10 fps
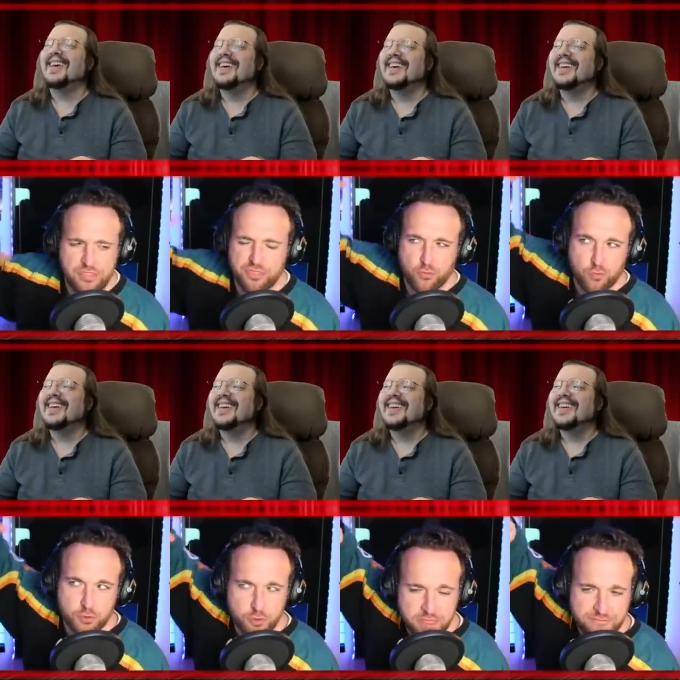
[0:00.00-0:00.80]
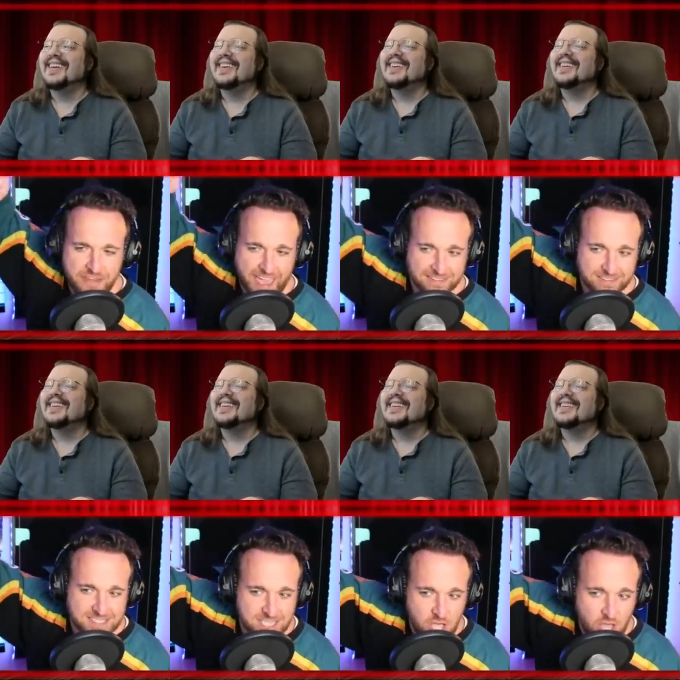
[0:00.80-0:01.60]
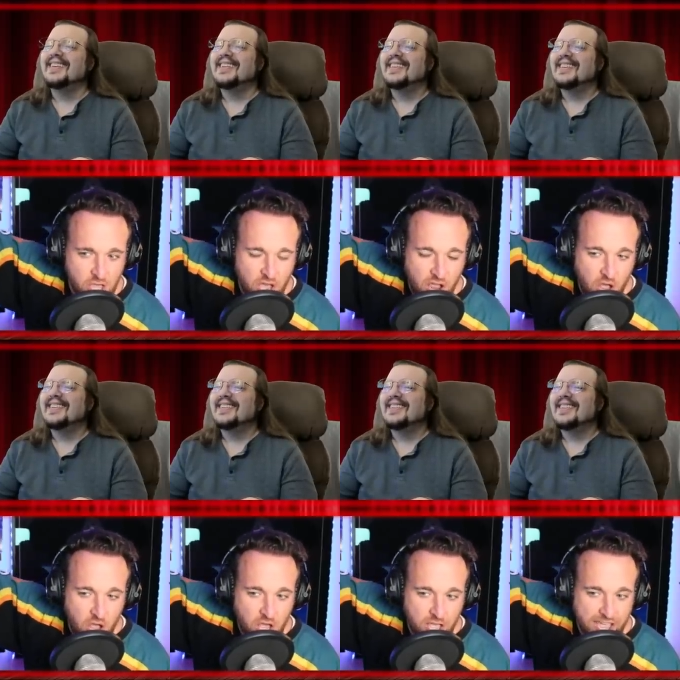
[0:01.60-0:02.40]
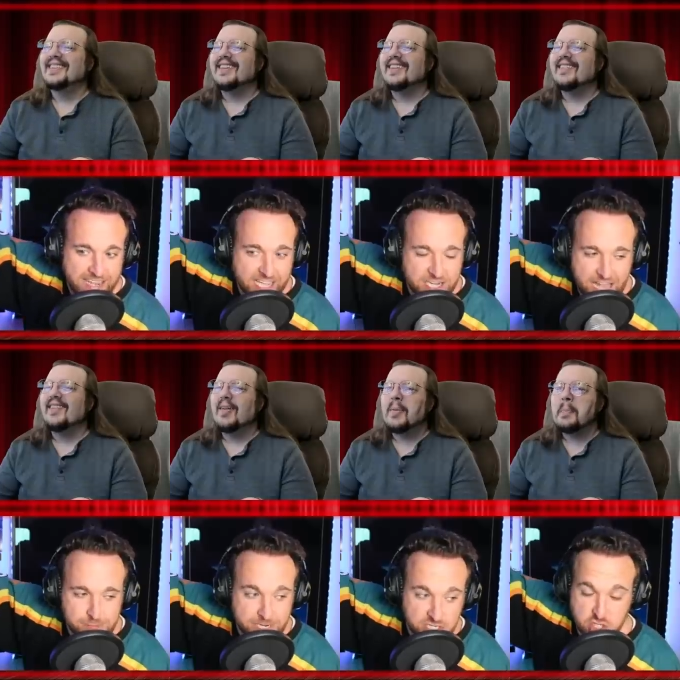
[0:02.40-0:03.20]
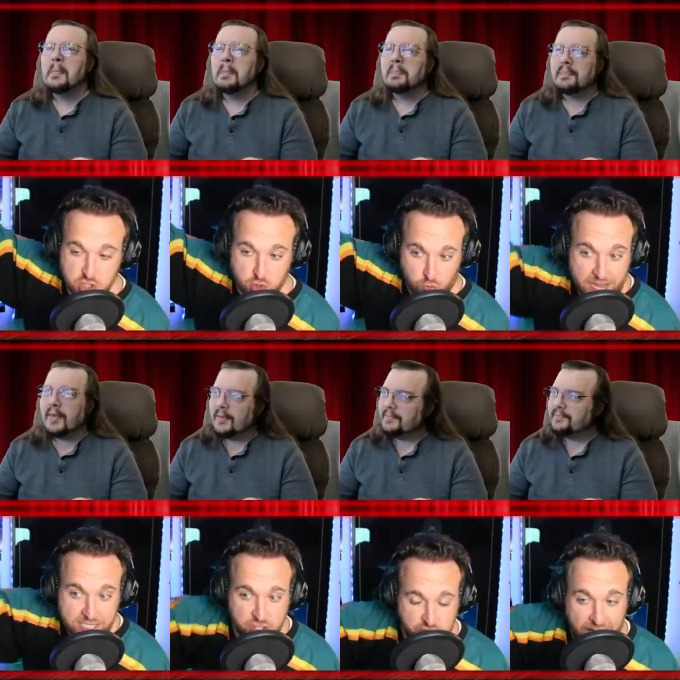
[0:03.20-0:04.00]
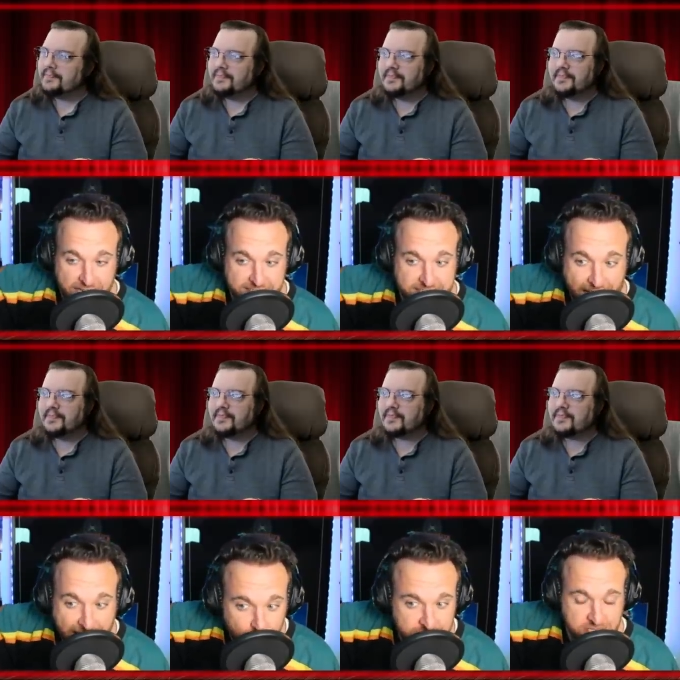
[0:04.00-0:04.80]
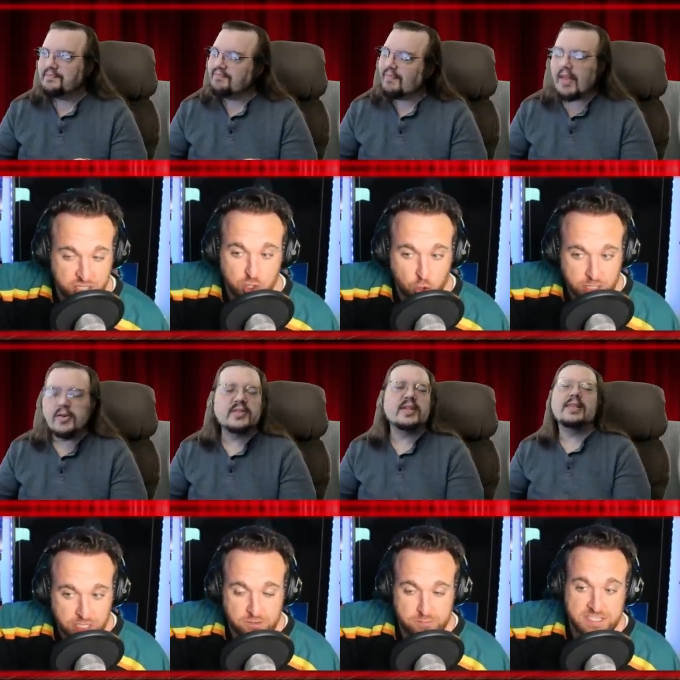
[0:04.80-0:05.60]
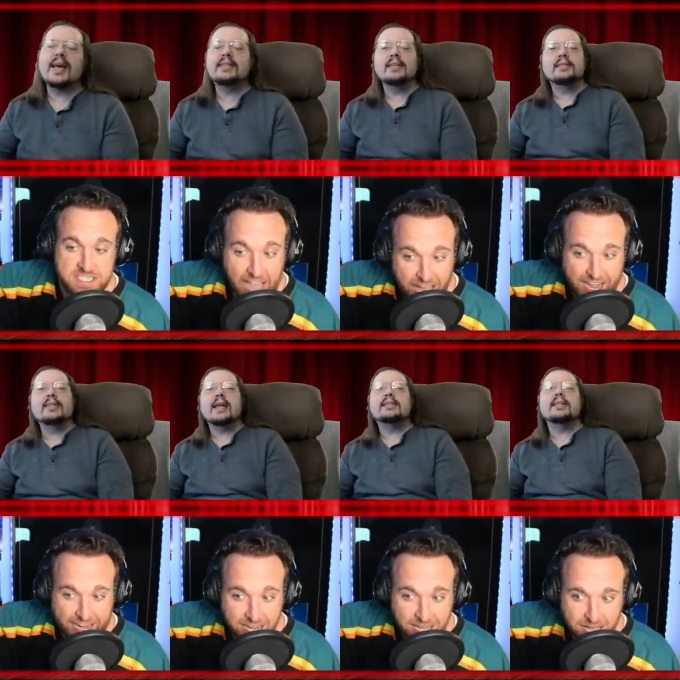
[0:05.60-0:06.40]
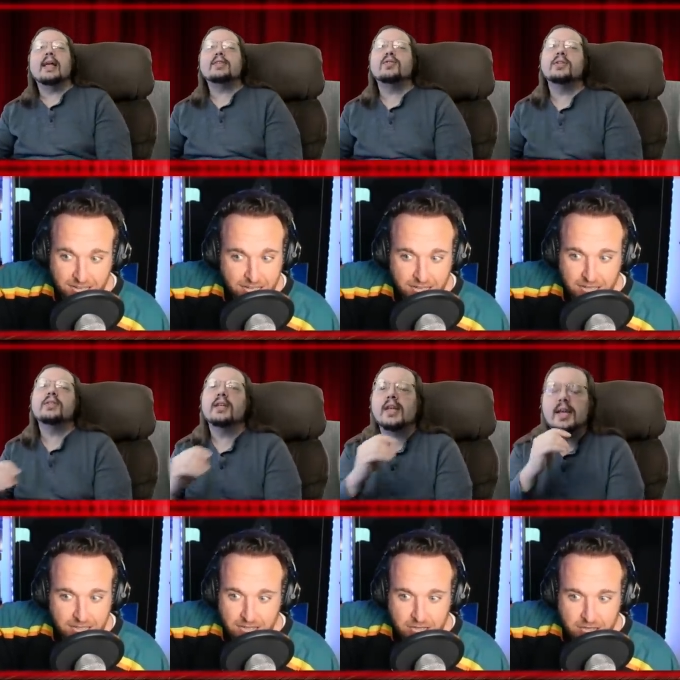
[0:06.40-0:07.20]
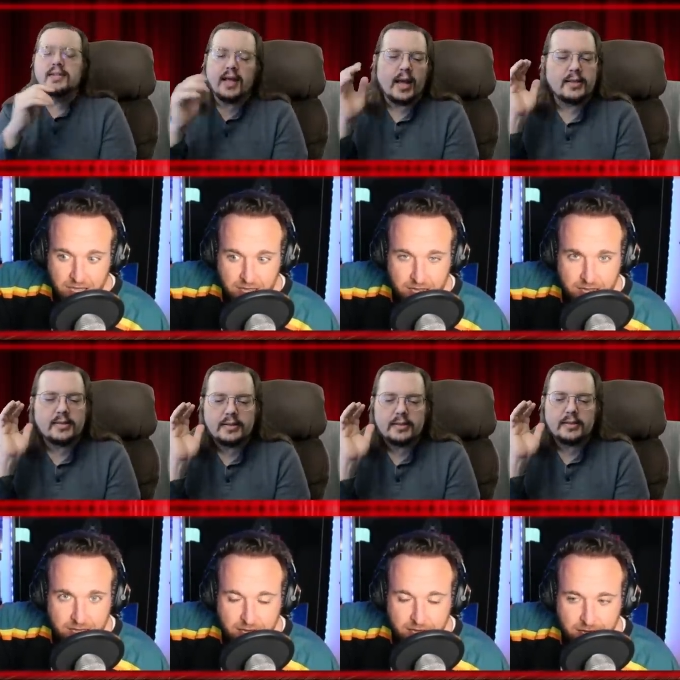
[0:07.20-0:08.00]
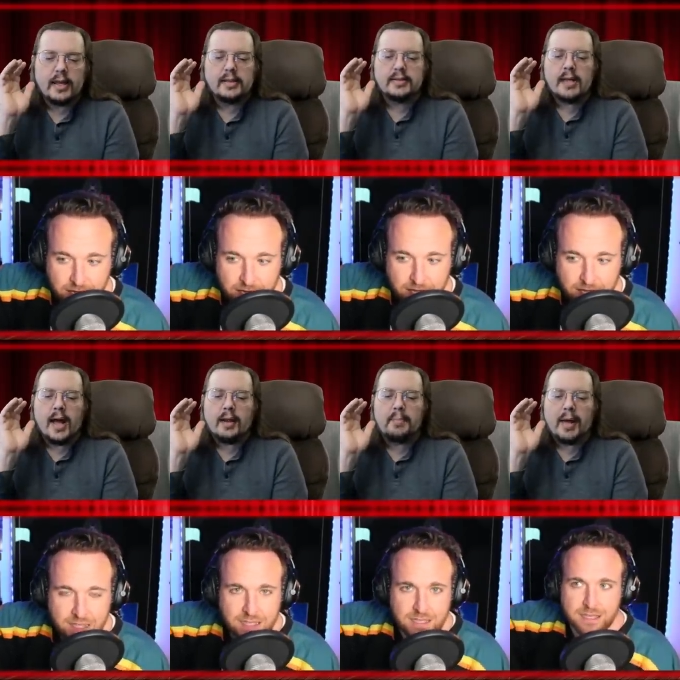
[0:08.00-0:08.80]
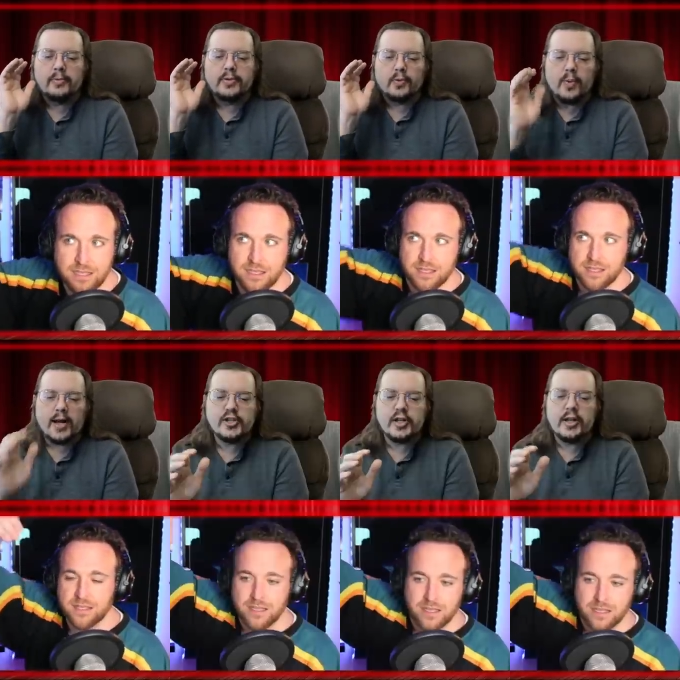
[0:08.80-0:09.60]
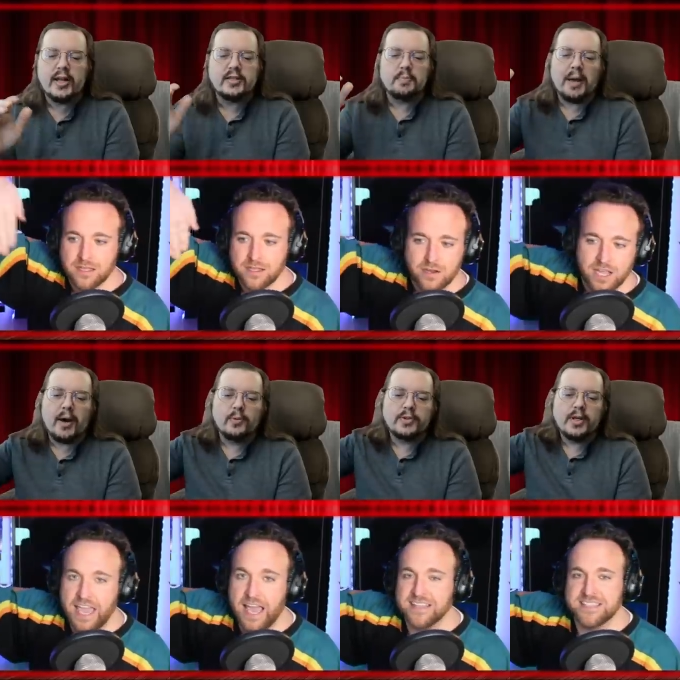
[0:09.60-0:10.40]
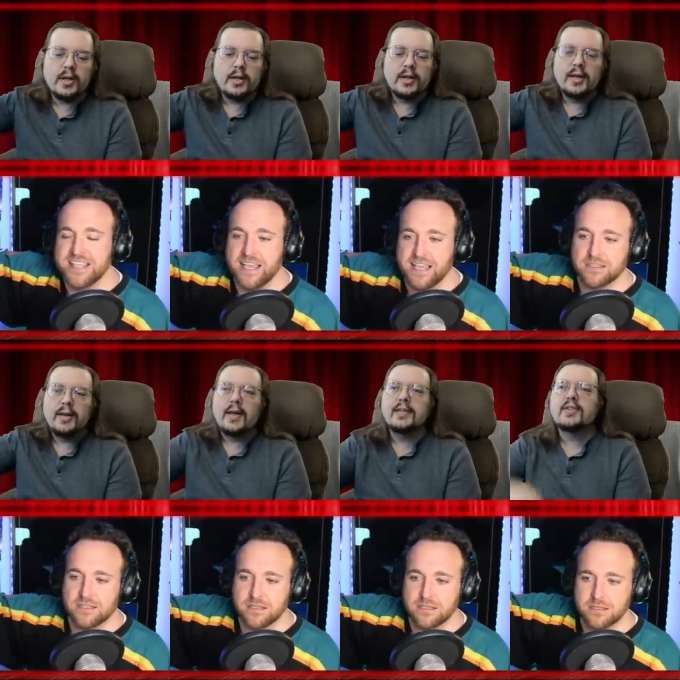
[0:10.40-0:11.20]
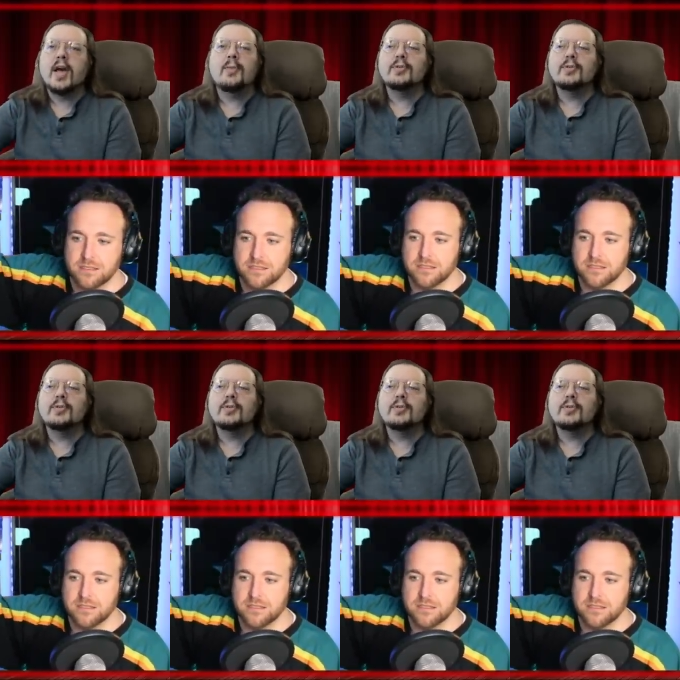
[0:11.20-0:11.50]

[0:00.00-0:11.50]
Speaker 1: went through the vents, and it could not have been a straight shot down to the toilet
Speaker 2: from See, the that's sky. A, that's electricity. It's it's it's not about direction. It's about yeah. It's it's